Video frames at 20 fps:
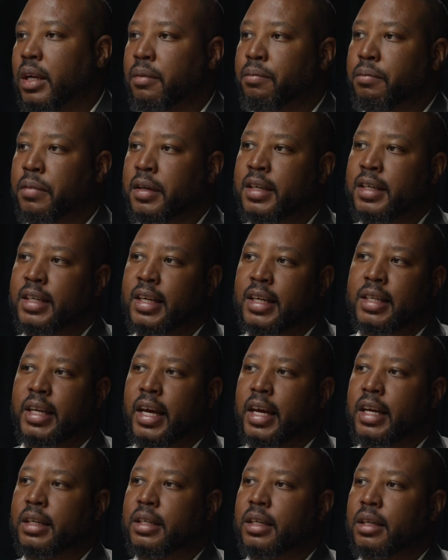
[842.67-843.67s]
been
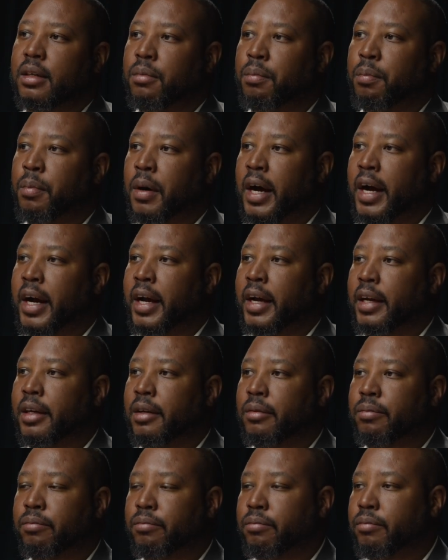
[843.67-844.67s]
dictated
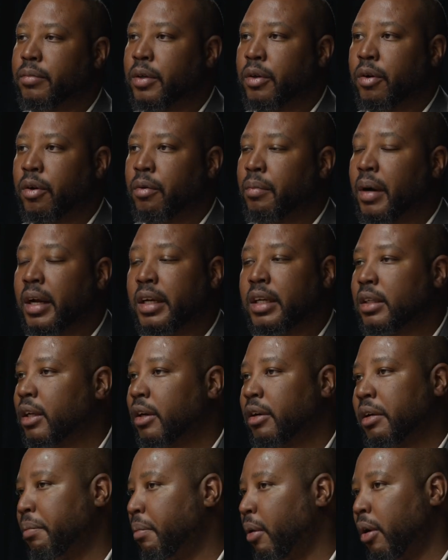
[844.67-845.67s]
by,
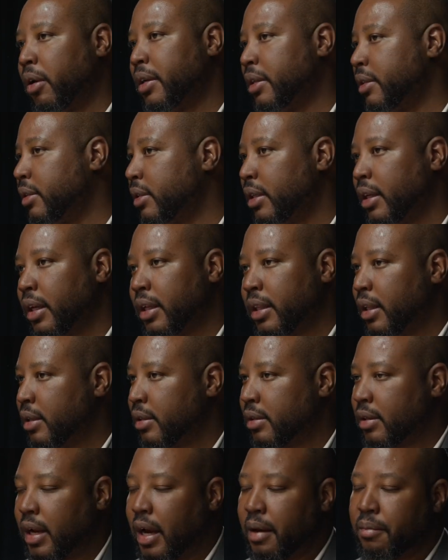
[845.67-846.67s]
monetary policy at
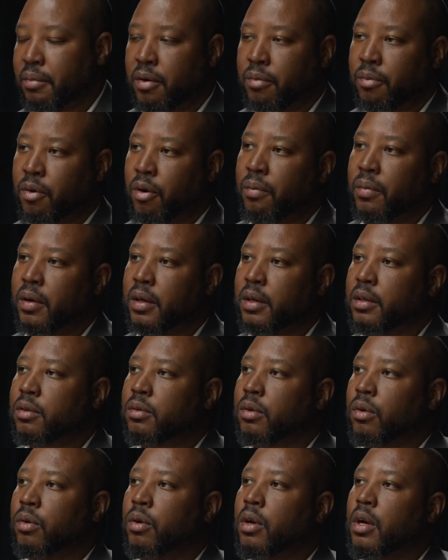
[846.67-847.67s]
this time and moment.
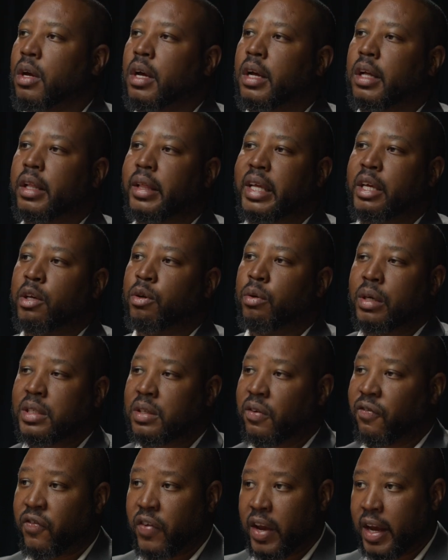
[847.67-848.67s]
So the
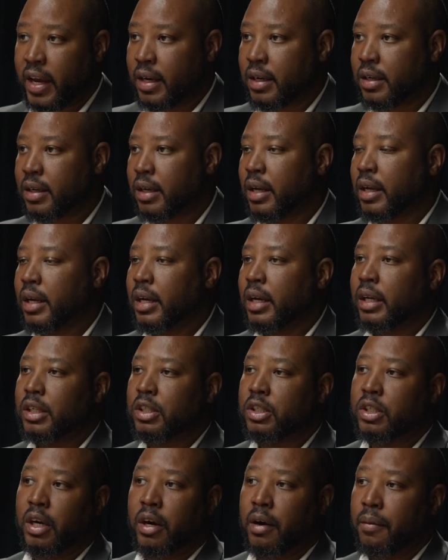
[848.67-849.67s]
US Fed,
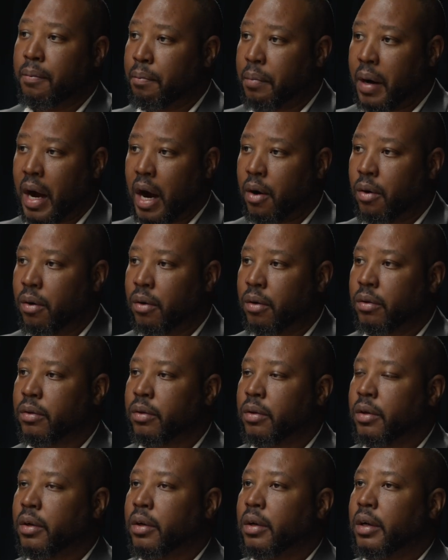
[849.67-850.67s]
Jerome Powell,
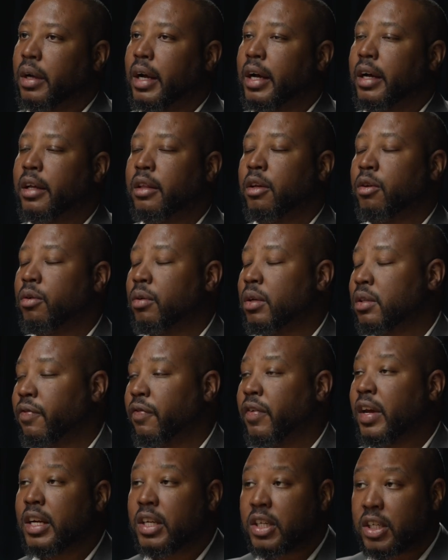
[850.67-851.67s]
the US
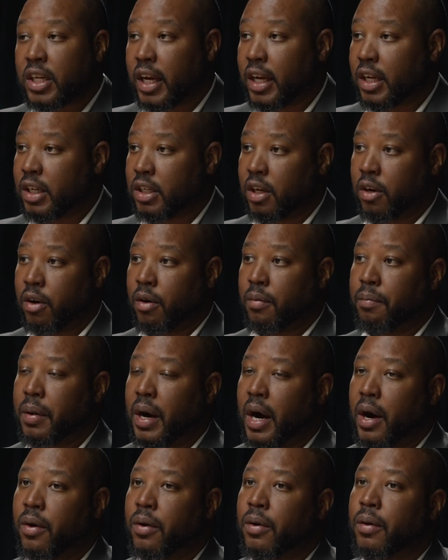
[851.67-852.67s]
Fed chair, Jerome
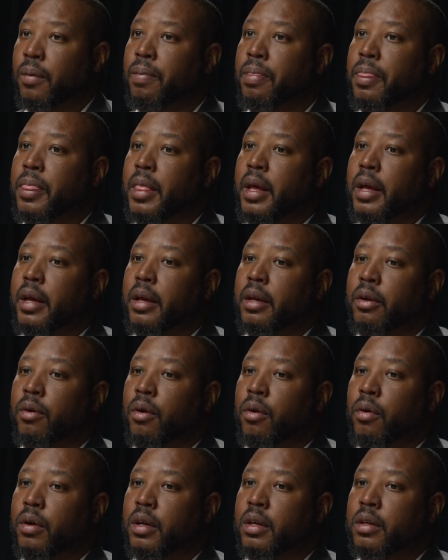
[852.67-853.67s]
Powell,
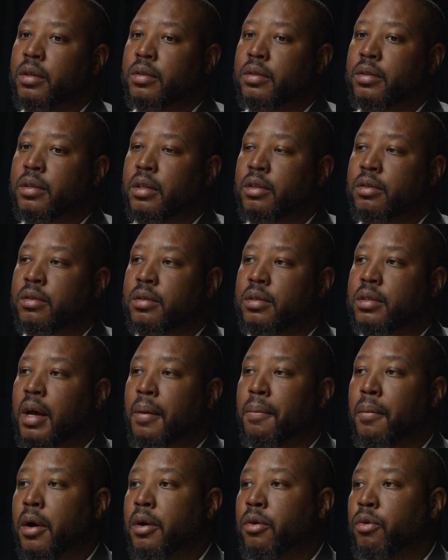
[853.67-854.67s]
is
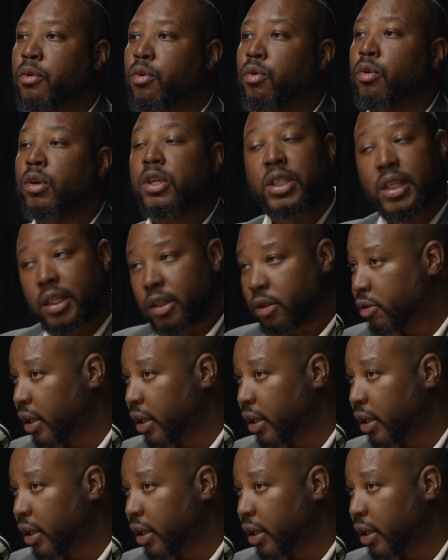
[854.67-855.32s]
someone who she